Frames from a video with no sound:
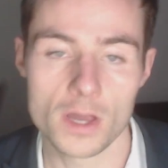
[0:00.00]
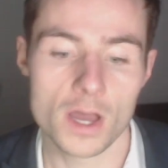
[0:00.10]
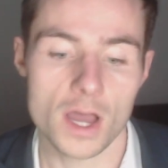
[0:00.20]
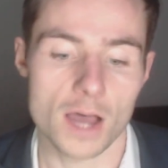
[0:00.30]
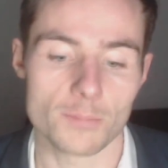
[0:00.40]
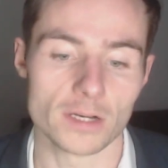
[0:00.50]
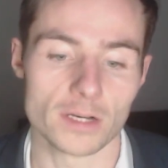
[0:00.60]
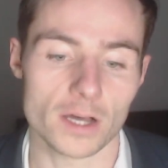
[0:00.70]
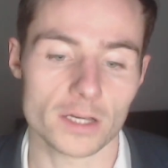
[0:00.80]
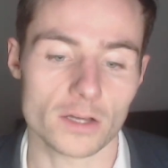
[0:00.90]
I mean,
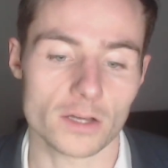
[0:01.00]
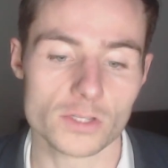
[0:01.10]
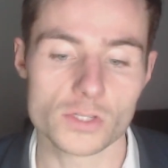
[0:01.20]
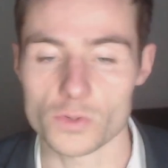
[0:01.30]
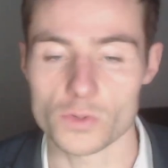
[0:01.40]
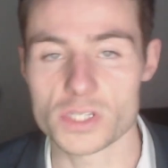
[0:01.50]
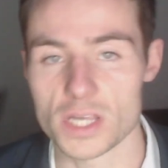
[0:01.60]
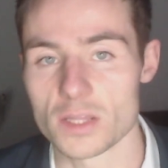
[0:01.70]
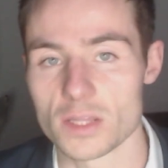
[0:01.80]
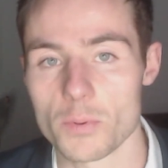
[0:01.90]
I can sort of
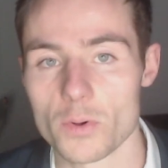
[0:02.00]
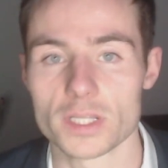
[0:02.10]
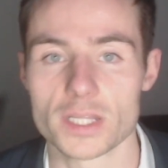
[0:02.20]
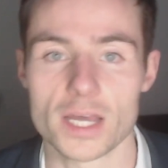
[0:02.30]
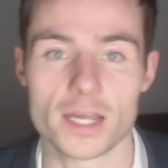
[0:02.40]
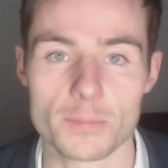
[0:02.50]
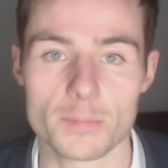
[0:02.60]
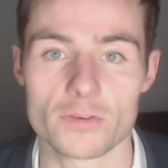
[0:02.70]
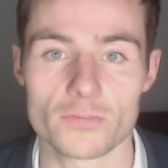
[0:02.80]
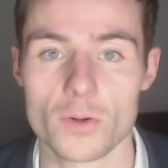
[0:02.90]
see the point that they're
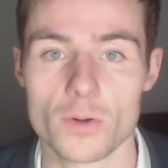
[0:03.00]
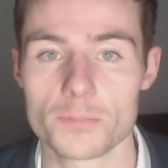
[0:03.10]
coming from,